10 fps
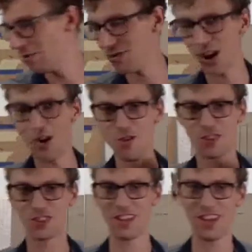
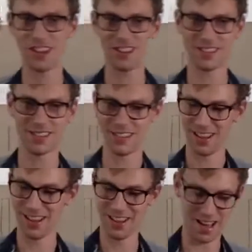oversized
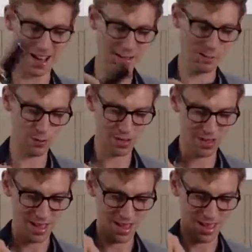cup,
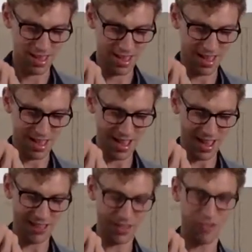
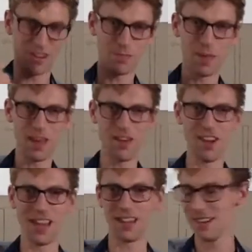and there is beer
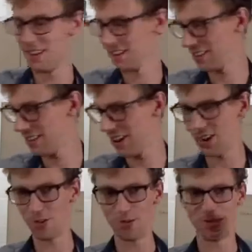in.
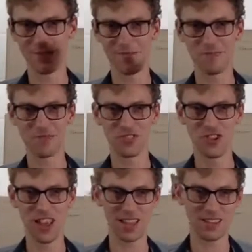So,
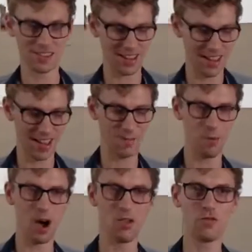cheers.
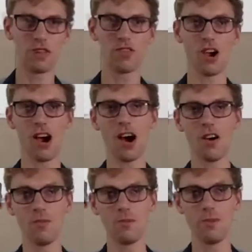Hopefully, if you're at
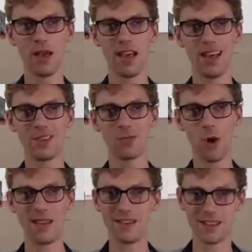home, it's
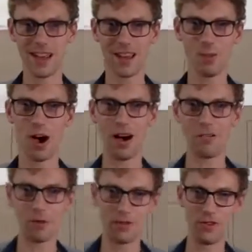Wednesday. We're
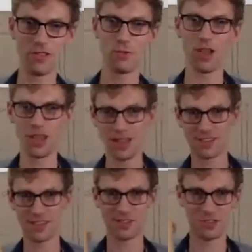halfway through the week,
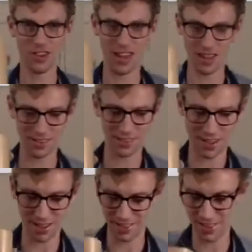so cheers.
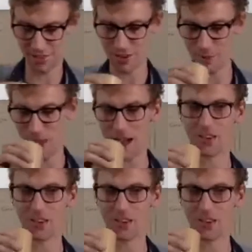There is beer.